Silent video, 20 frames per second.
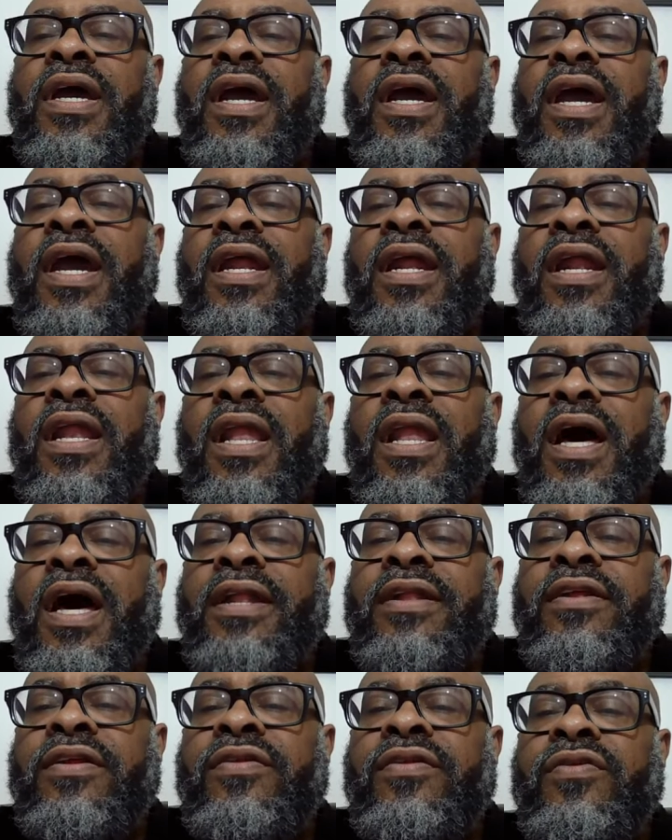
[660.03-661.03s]
It had a
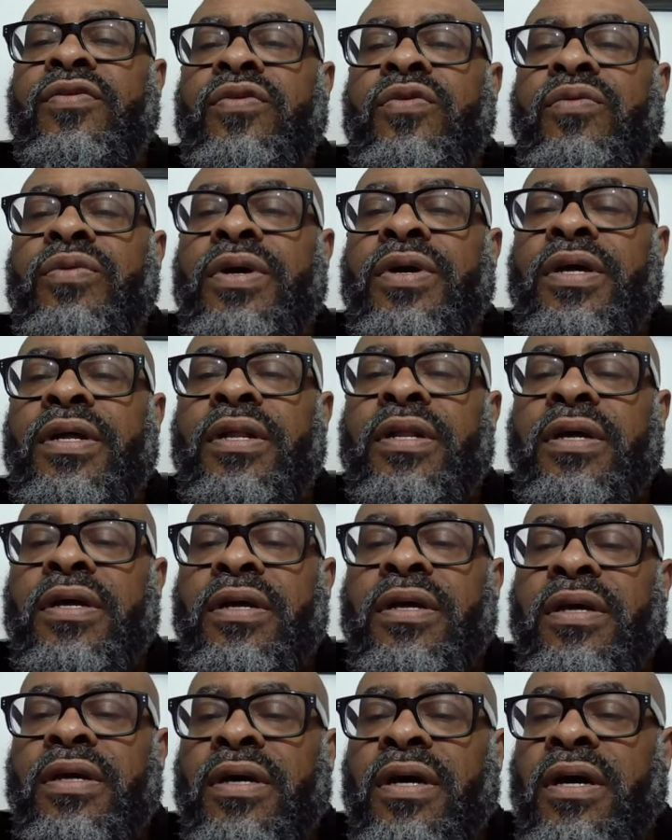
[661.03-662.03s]
lot to do with
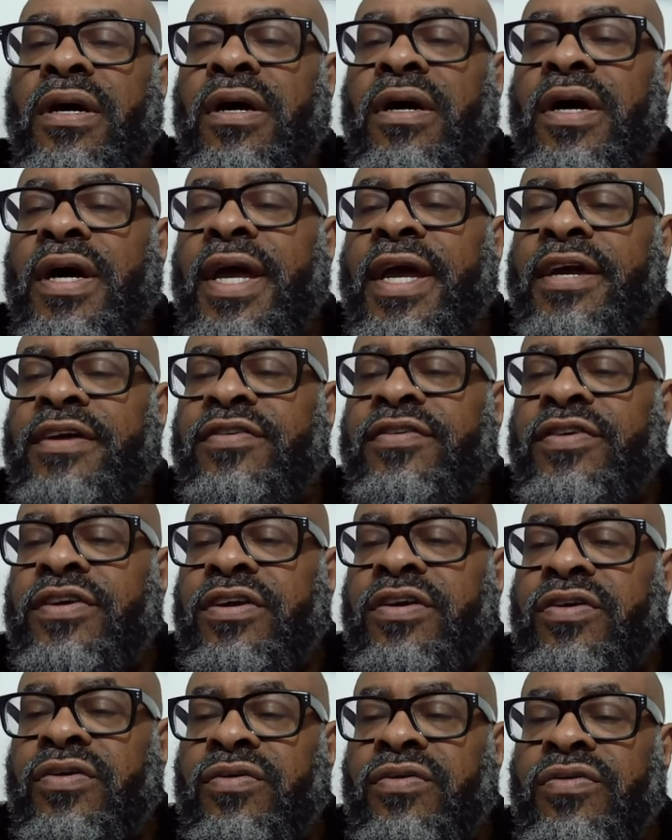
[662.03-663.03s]

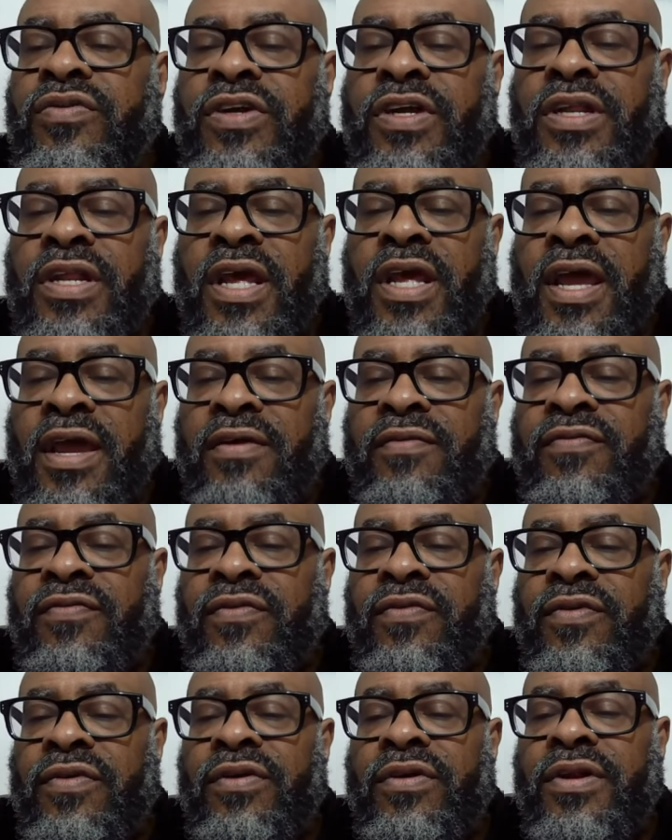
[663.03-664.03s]
execution,
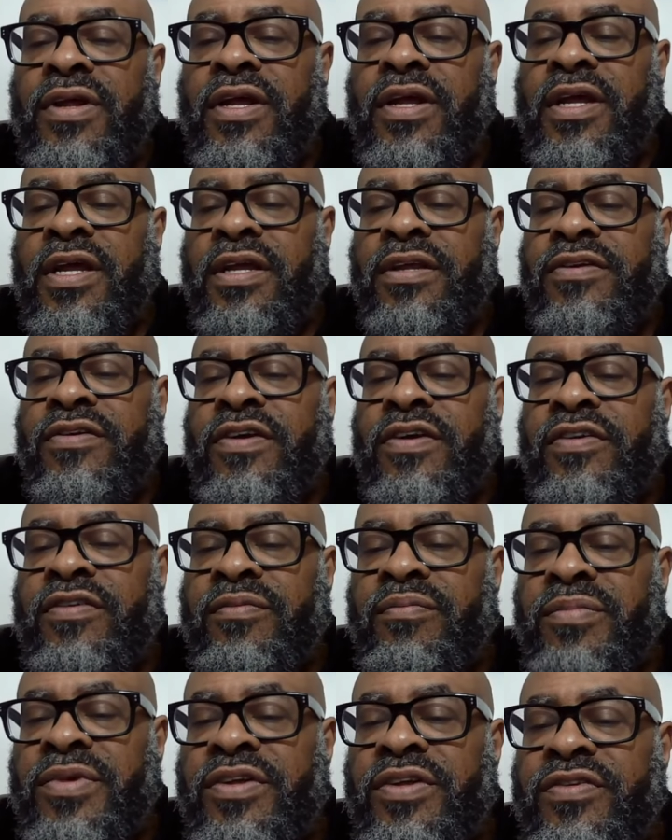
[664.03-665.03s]
effort, and
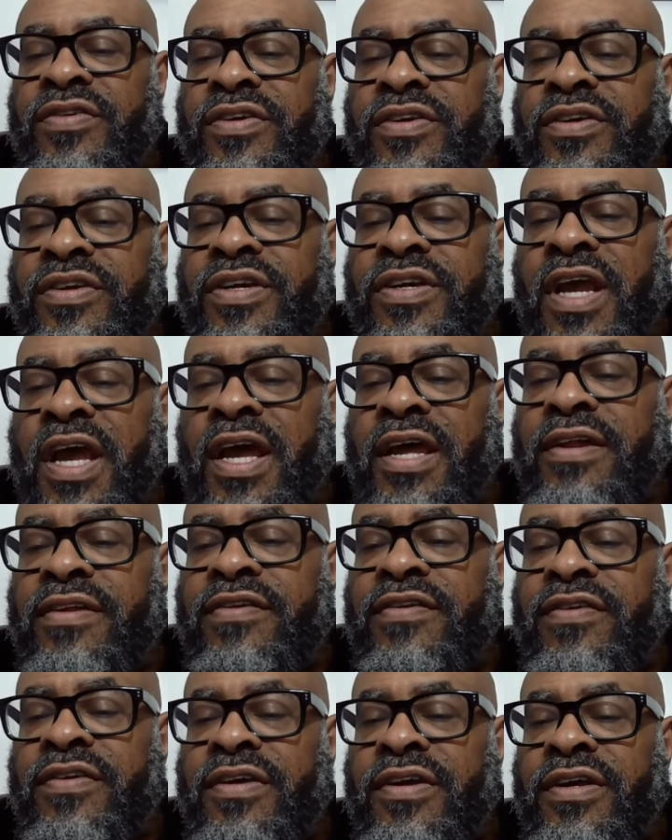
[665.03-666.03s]
just missing
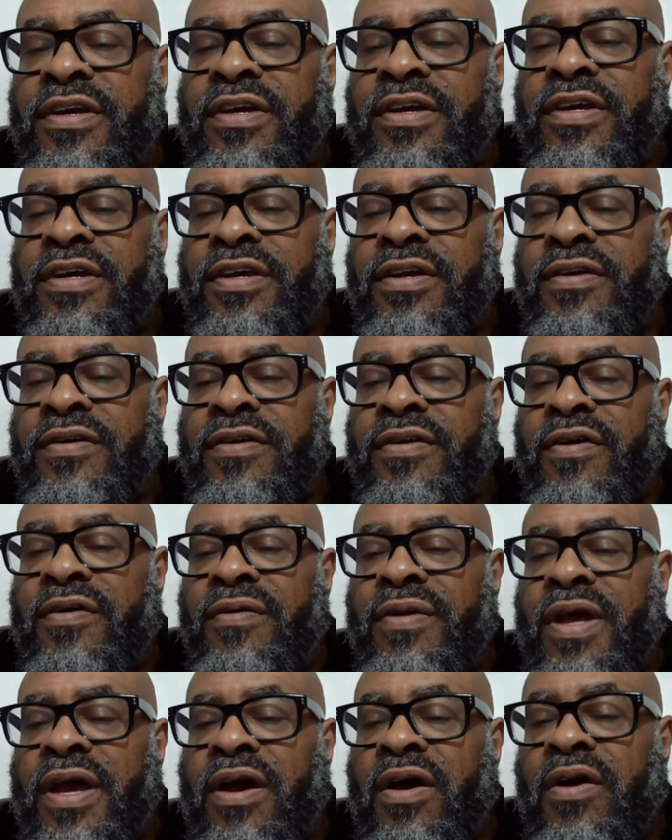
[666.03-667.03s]
shots. You
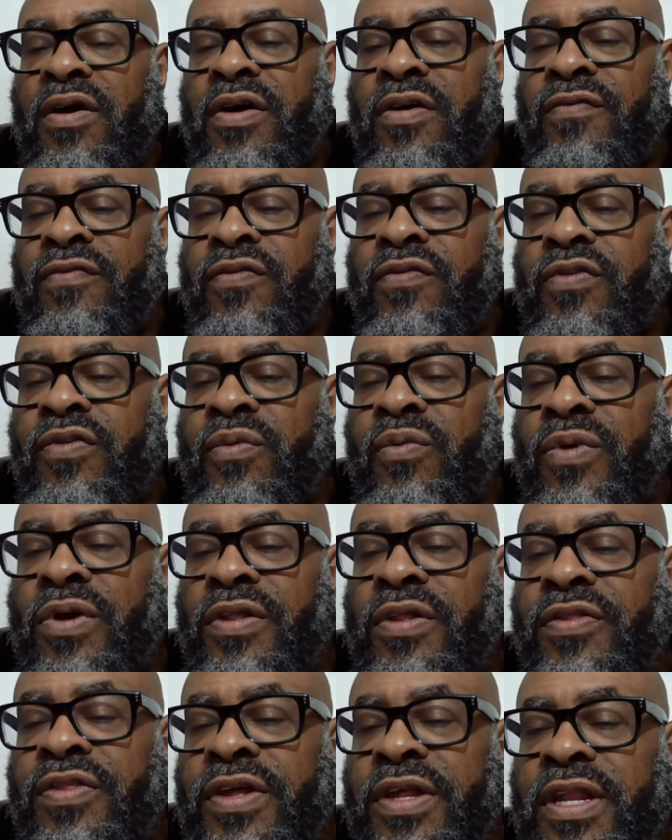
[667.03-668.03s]
know, now, if the
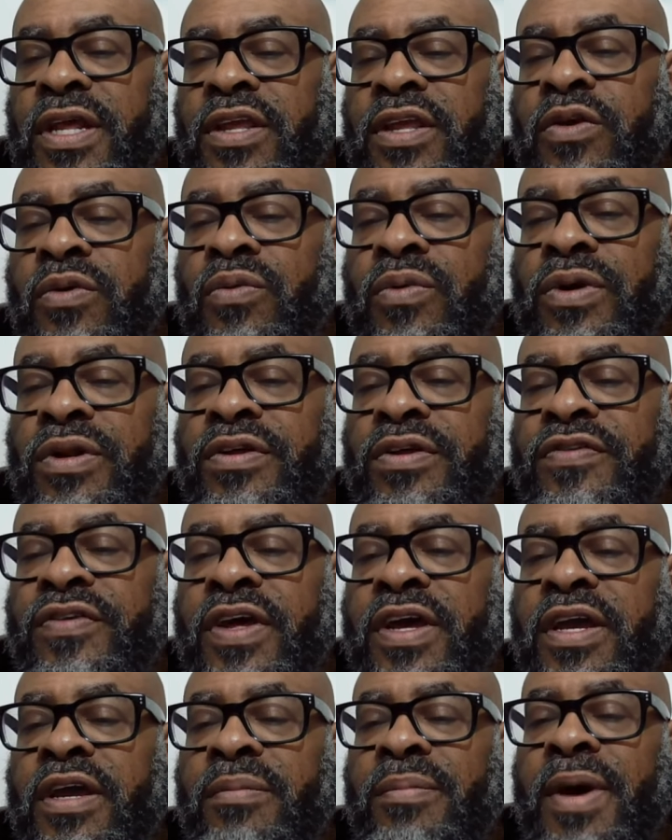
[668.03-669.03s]
one thing that you want to
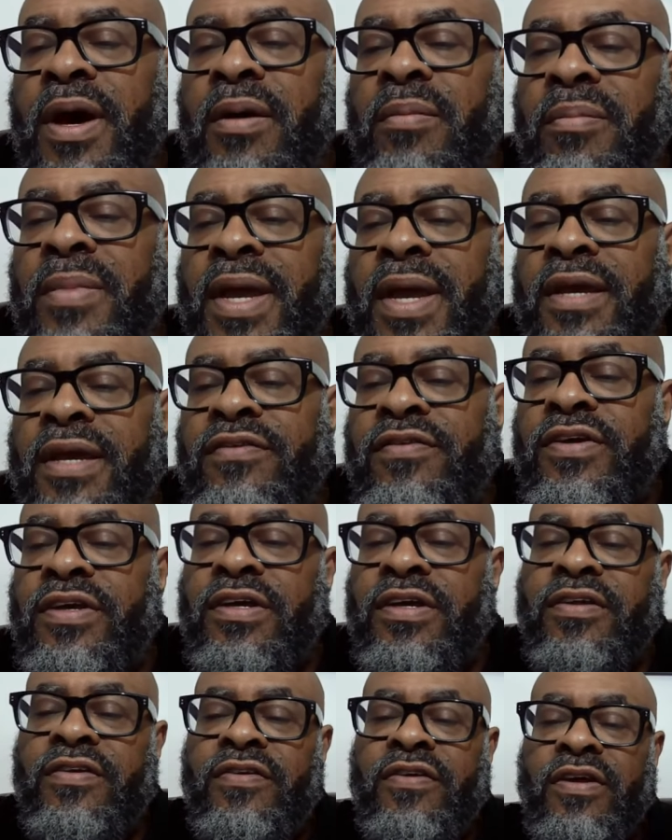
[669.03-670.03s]
say about
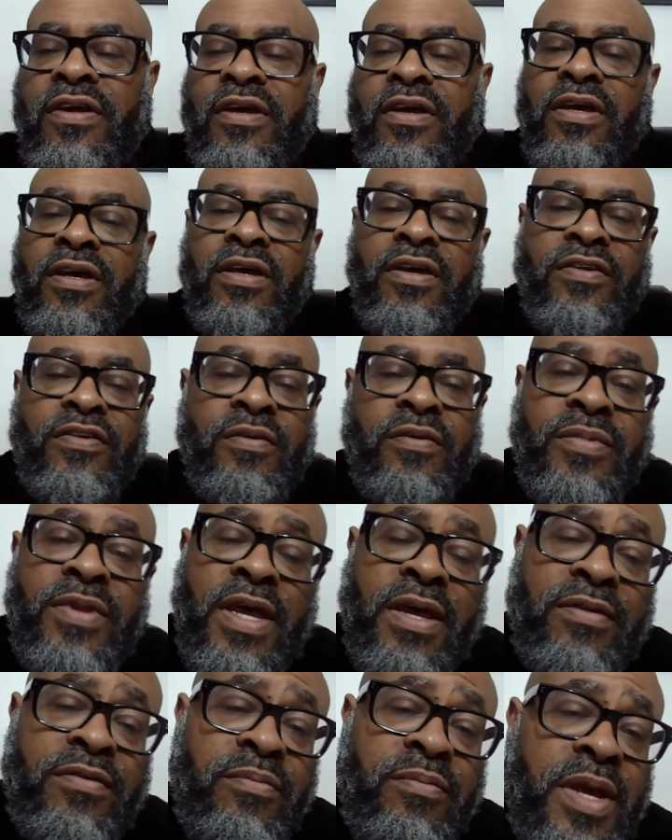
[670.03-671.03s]
Maxey is
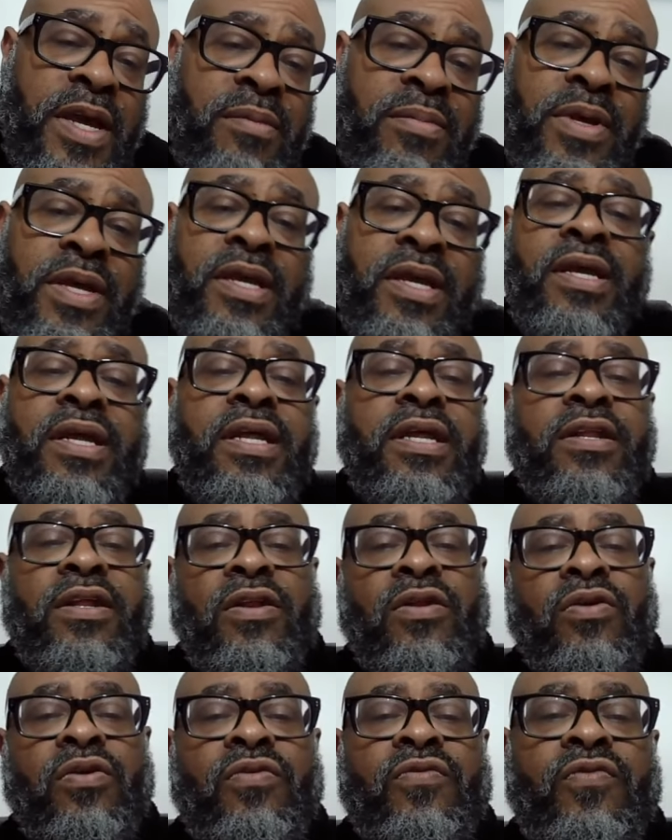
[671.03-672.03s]
sometimes maybe he needs
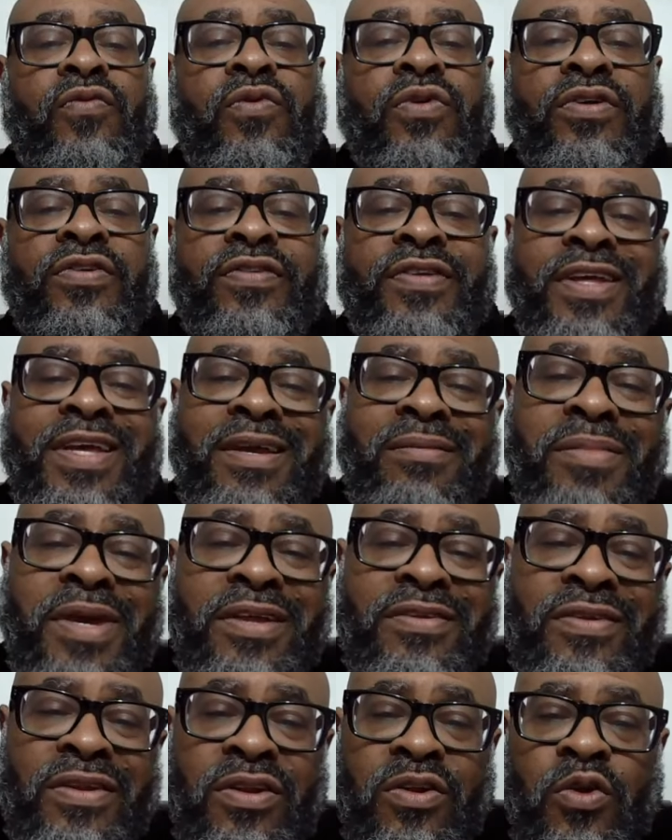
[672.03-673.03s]
to look for his
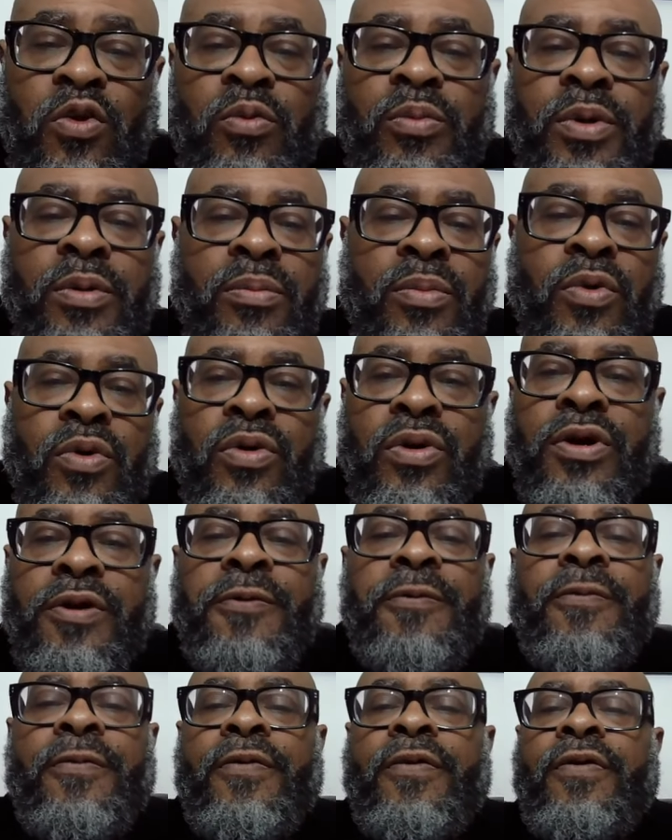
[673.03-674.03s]
teammates a little bit more.